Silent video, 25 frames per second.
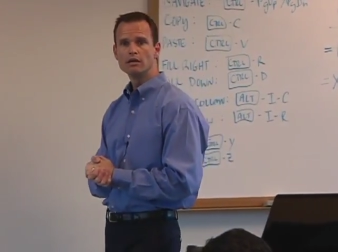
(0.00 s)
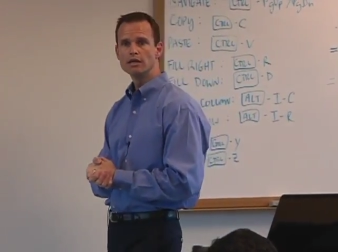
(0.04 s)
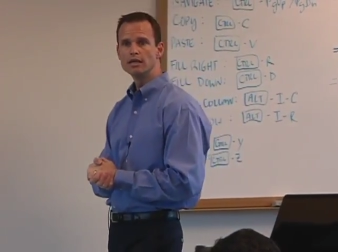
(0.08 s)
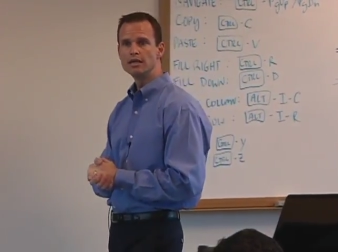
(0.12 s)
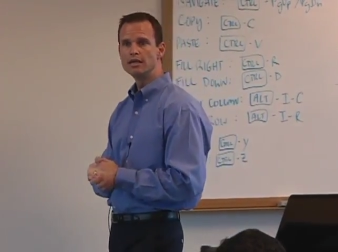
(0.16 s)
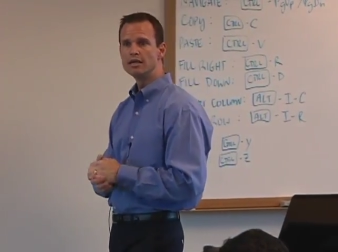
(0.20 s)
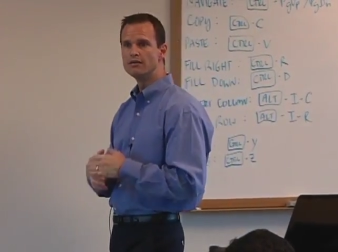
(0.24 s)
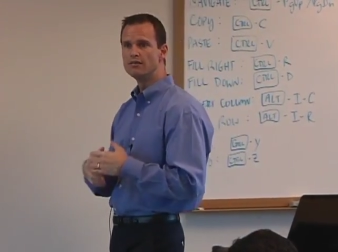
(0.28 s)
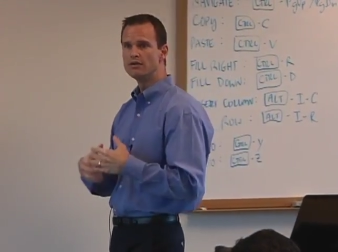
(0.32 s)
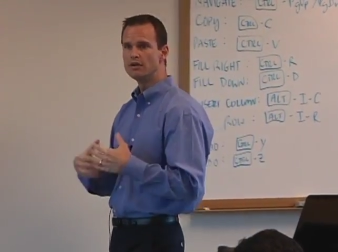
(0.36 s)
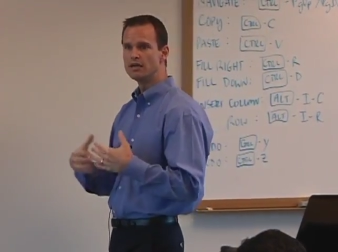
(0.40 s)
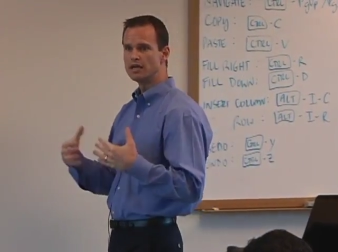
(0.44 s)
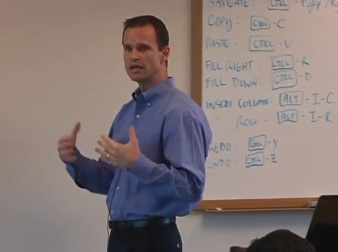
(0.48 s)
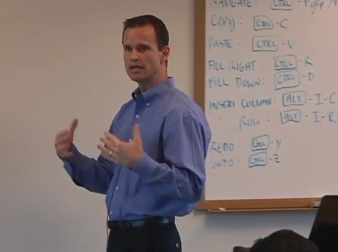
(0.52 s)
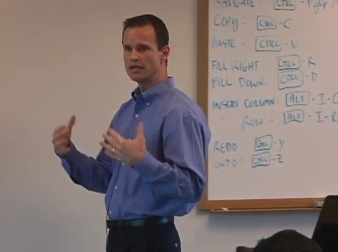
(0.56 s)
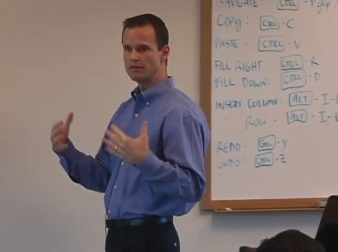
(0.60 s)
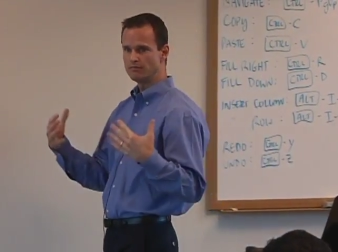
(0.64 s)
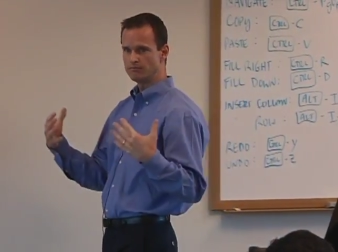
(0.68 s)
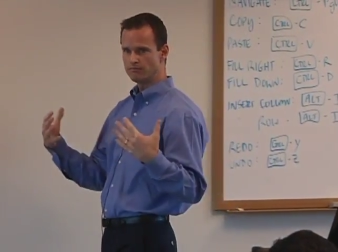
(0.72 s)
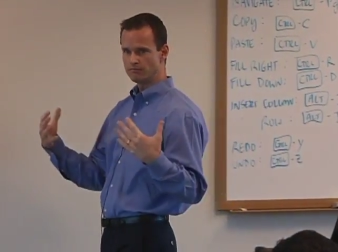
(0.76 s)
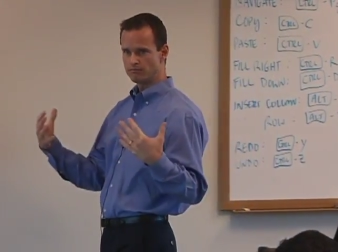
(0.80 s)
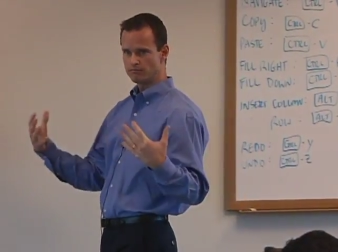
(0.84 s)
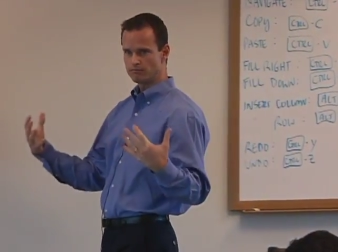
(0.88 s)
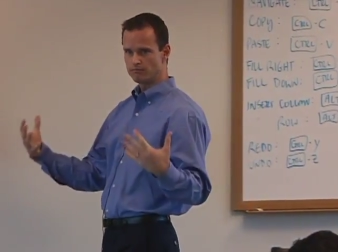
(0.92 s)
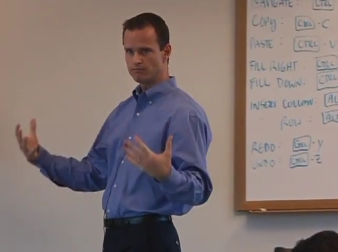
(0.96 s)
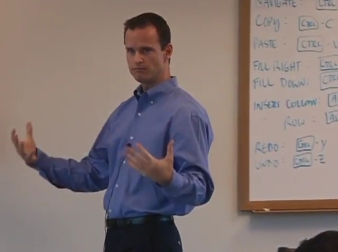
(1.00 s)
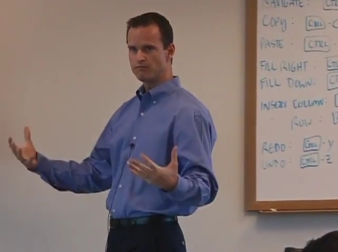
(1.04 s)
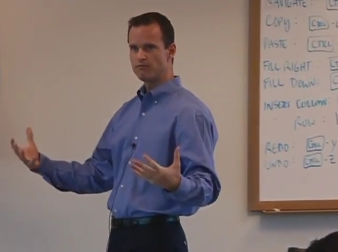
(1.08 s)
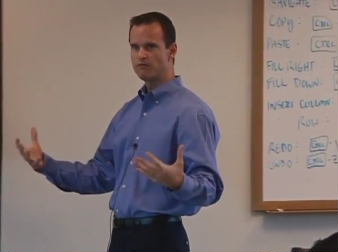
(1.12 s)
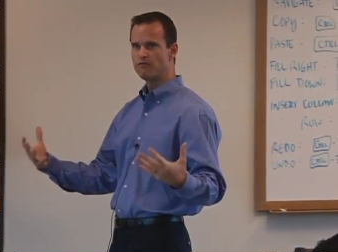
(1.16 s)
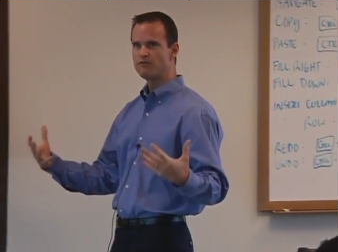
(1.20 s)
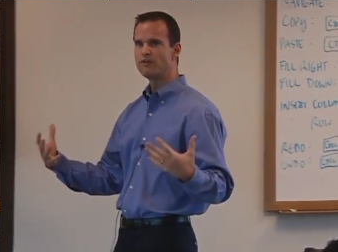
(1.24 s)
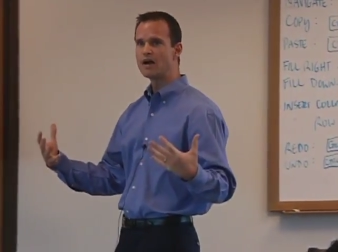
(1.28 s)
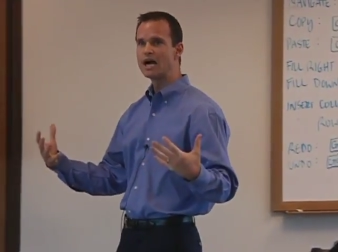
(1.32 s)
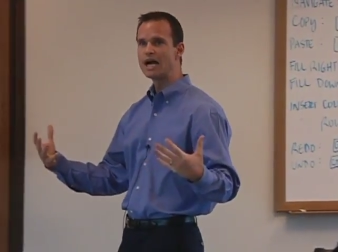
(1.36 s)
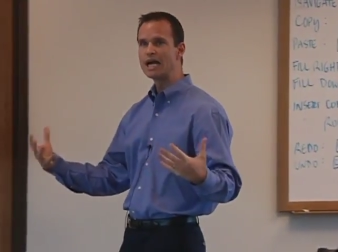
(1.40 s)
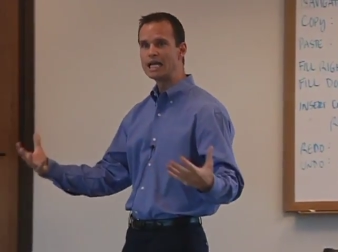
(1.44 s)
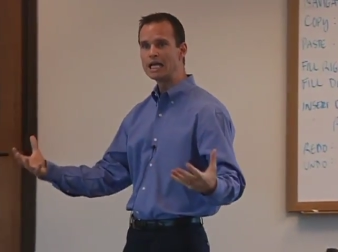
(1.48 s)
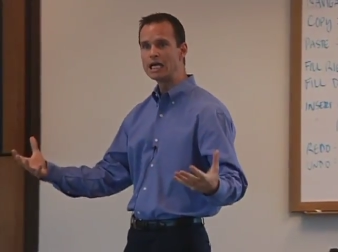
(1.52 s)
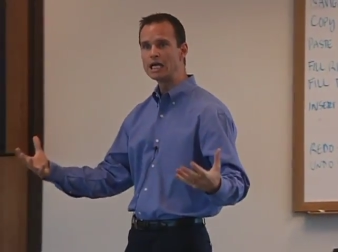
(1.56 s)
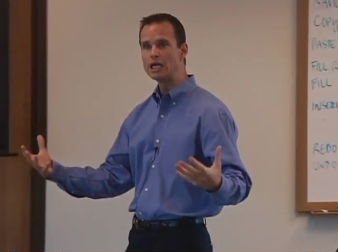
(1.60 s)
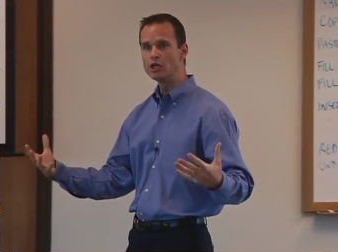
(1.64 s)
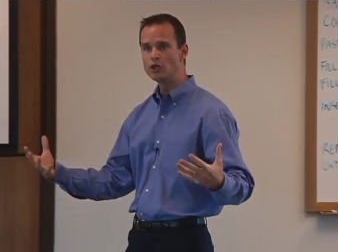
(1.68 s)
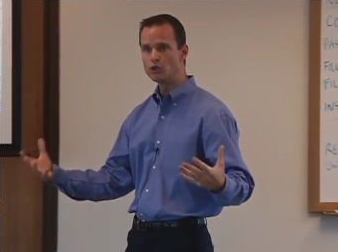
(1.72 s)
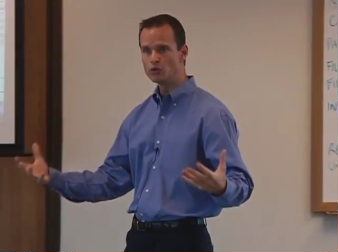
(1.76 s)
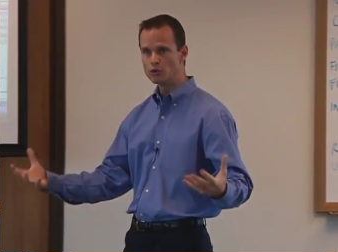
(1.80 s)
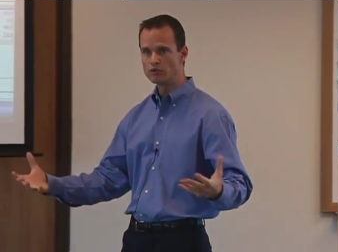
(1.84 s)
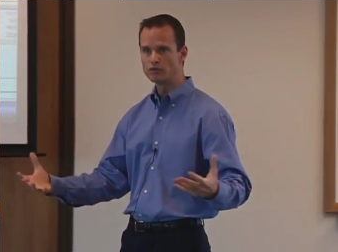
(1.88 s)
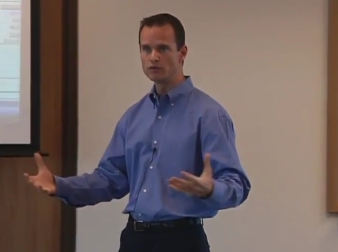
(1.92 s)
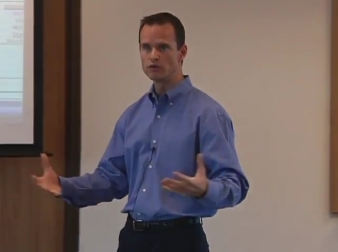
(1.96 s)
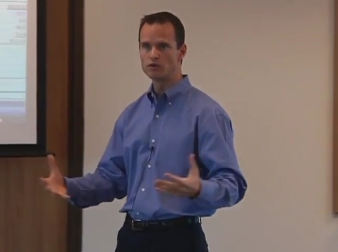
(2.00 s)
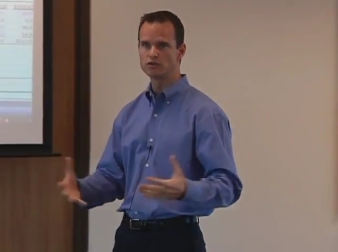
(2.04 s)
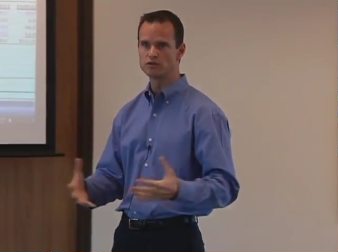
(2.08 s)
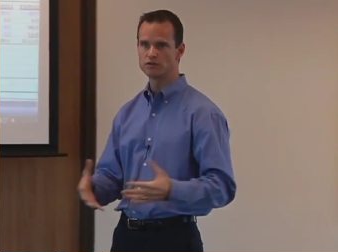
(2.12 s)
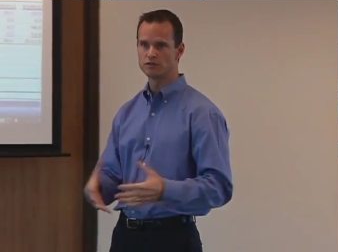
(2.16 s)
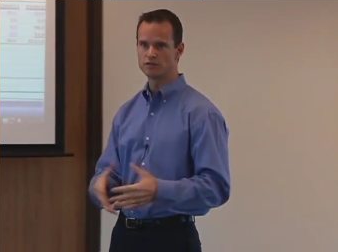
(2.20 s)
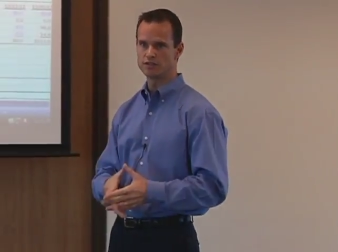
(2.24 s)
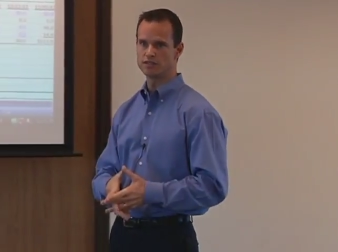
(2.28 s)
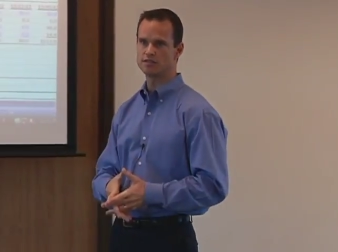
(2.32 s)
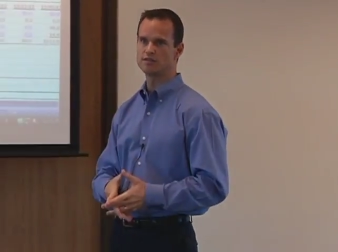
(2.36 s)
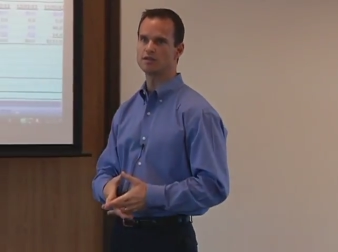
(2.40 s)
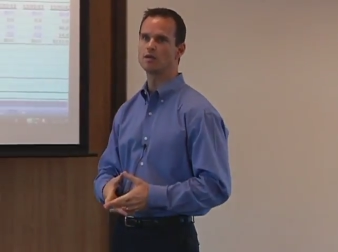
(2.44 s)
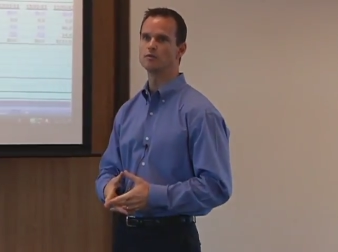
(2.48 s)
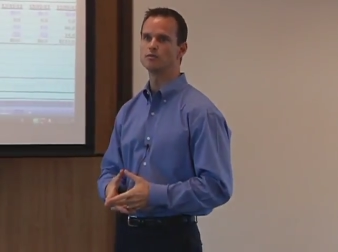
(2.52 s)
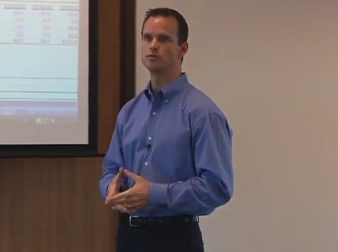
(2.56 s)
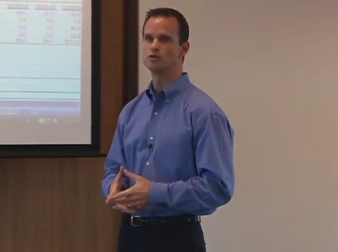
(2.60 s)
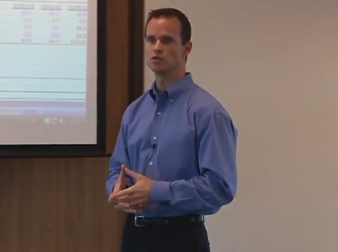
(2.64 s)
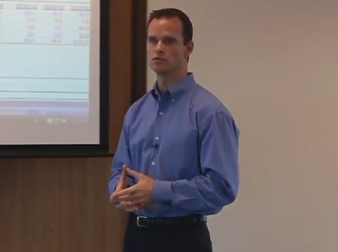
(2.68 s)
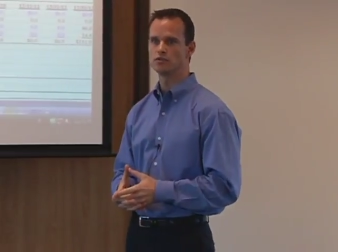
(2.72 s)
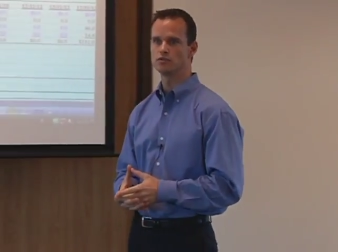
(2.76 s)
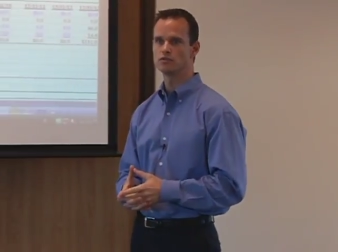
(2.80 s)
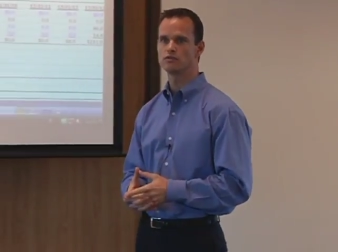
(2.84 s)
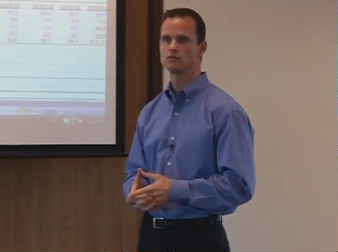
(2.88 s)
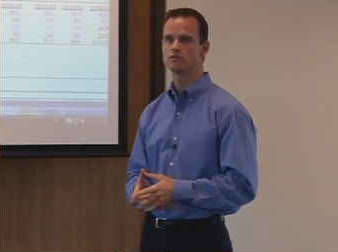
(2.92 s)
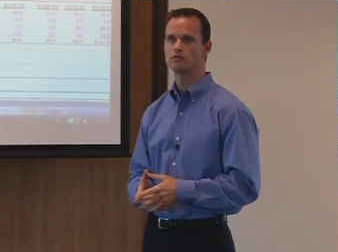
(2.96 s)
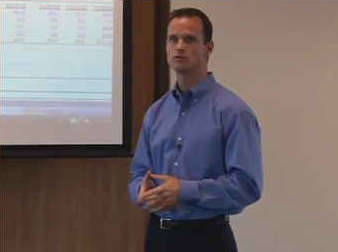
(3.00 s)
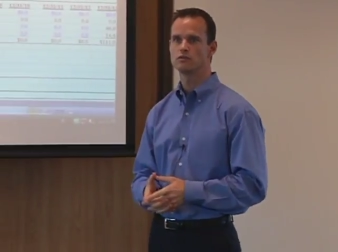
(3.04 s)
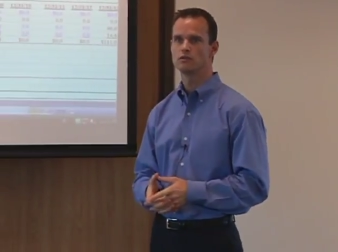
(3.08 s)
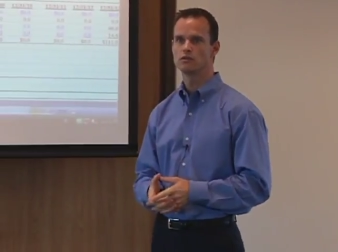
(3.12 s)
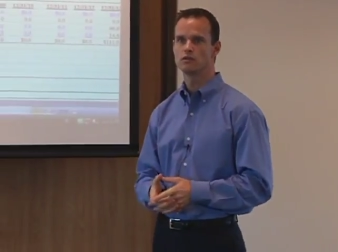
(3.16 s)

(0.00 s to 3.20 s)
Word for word: given a finite universe of assumptions.